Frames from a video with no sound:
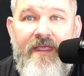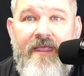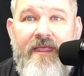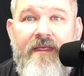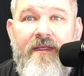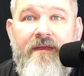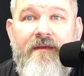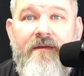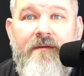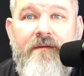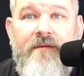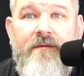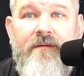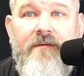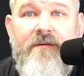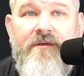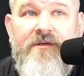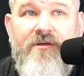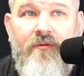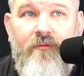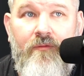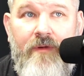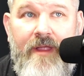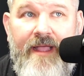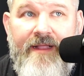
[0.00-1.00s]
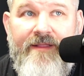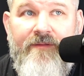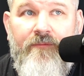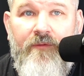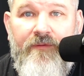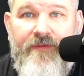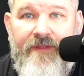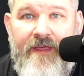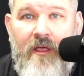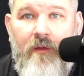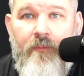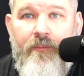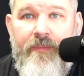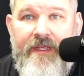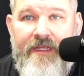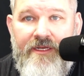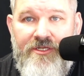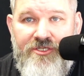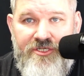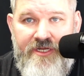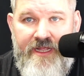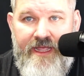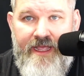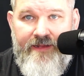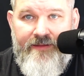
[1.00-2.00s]
and direct without
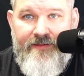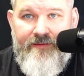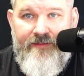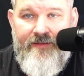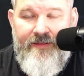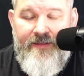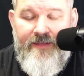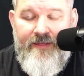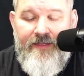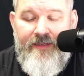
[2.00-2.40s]
being checked.